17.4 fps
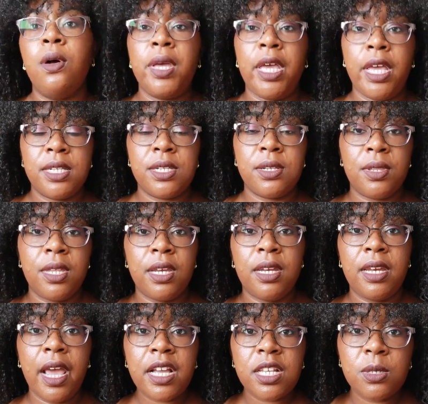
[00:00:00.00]
Okay, so the
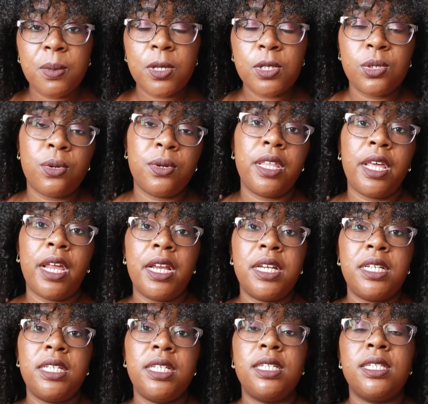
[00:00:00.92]
next bookstore that
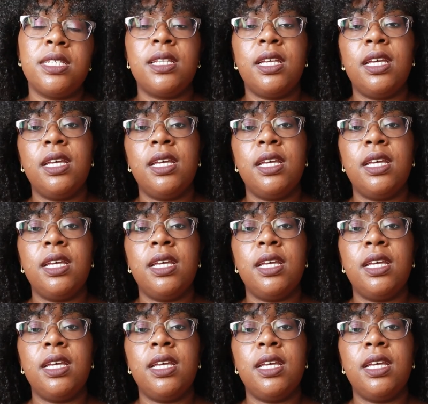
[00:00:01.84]
I teased